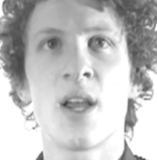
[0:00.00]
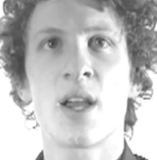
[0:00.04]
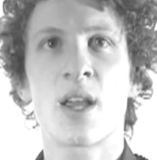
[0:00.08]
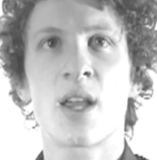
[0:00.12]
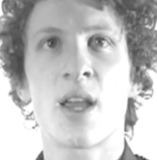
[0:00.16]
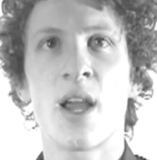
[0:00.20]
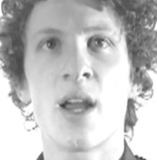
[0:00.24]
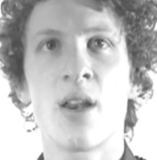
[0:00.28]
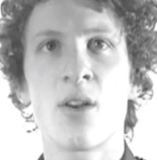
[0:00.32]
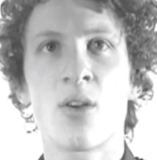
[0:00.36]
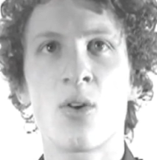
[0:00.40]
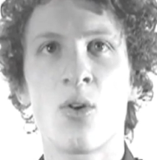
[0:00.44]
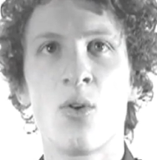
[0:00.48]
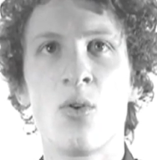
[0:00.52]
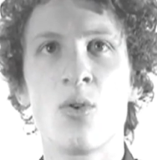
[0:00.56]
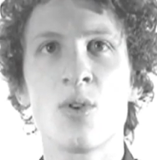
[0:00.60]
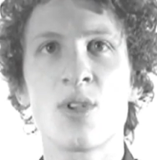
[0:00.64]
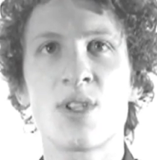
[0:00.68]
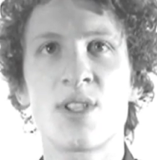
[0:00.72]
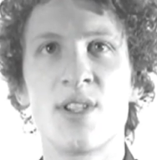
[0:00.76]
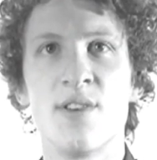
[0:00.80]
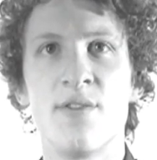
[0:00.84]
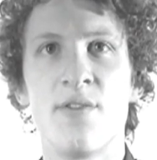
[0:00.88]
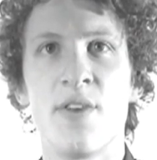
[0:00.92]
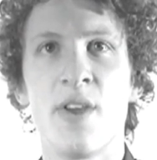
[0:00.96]
can cause
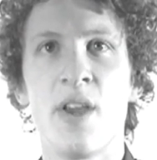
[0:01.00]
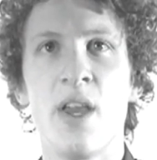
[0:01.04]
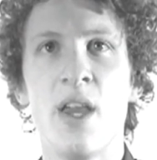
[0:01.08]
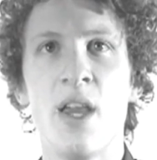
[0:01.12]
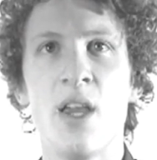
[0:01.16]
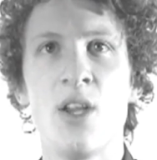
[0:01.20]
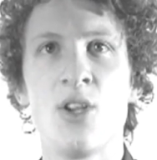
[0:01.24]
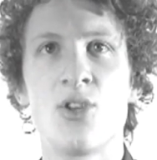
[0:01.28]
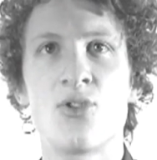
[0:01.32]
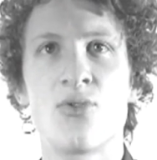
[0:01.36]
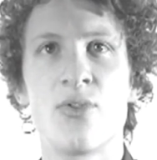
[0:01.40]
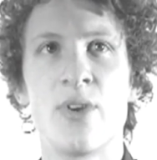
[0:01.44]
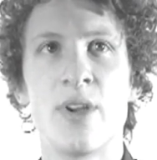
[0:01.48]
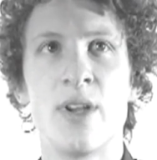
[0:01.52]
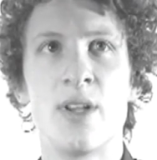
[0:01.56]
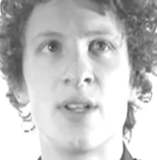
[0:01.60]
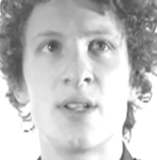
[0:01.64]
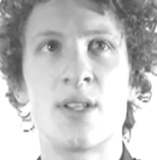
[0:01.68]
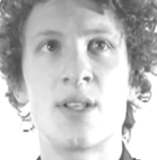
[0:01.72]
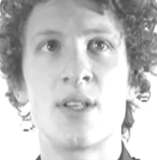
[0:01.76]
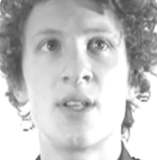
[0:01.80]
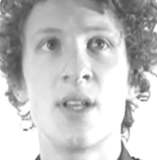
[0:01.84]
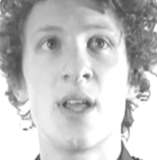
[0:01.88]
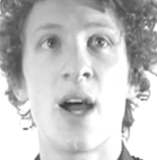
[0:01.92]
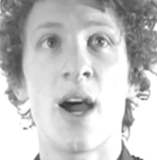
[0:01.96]
severe injury
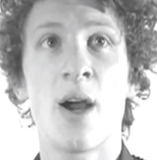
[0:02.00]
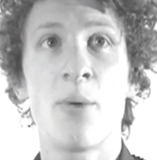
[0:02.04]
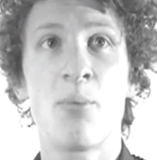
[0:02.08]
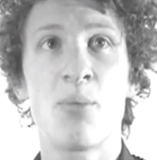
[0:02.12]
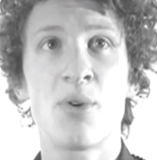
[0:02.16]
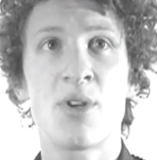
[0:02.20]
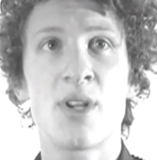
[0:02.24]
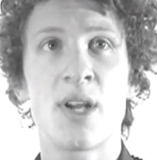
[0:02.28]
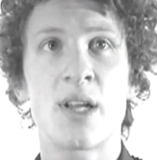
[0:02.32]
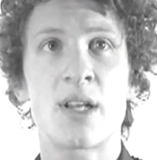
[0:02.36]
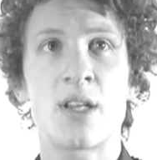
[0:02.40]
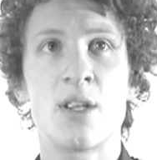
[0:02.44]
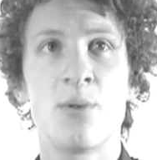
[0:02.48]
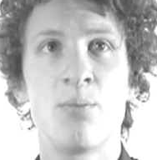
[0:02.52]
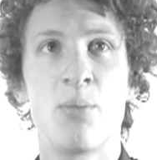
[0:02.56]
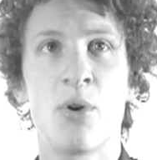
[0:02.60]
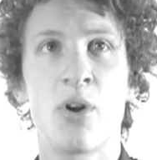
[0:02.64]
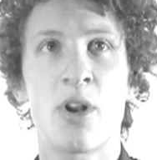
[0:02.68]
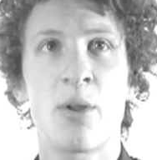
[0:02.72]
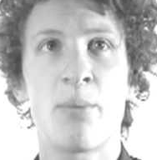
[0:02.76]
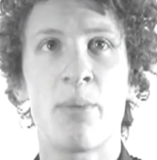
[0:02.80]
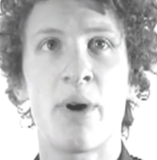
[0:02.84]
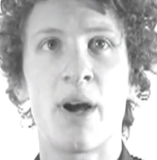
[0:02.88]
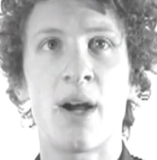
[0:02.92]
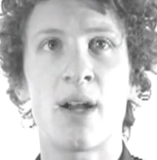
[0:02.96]
to unprotected
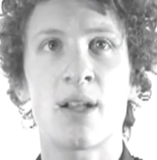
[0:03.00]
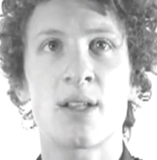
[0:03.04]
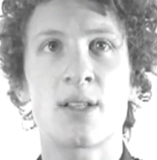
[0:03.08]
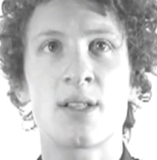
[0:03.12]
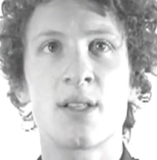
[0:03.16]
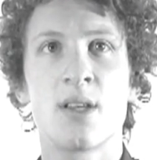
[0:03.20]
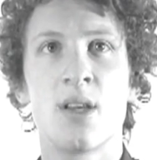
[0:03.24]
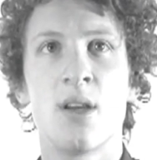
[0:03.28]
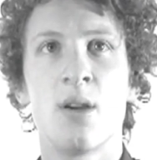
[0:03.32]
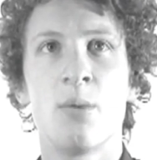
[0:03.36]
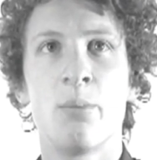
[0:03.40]
body parts,